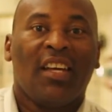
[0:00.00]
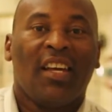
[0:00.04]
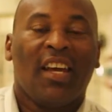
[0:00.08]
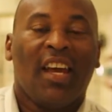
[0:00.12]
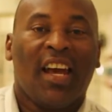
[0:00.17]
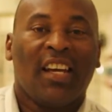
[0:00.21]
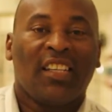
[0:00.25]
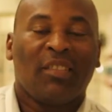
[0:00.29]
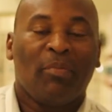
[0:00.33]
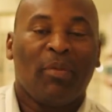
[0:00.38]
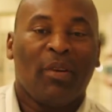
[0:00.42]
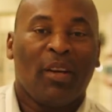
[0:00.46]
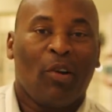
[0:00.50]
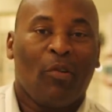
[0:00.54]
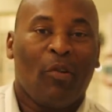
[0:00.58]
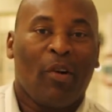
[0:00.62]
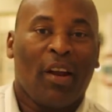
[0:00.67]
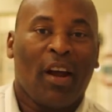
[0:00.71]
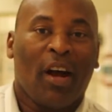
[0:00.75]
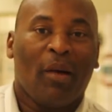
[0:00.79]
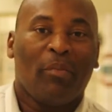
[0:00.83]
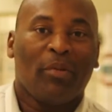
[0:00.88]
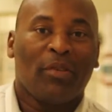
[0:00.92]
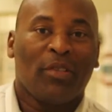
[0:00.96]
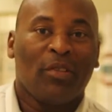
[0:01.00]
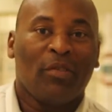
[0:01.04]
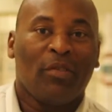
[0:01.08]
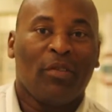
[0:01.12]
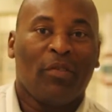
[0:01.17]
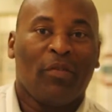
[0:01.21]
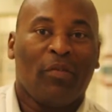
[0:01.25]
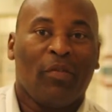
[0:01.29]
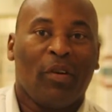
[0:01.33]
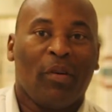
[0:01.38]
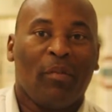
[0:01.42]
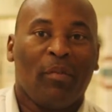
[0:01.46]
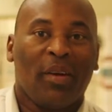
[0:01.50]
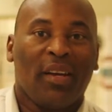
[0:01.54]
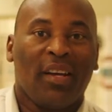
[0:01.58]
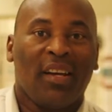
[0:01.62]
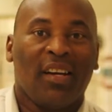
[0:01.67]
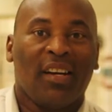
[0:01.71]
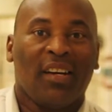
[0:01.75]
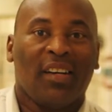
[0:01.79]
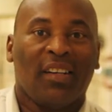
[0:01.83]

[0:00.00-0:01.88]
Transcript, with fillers: Yeah, it's been a great opportunity for me.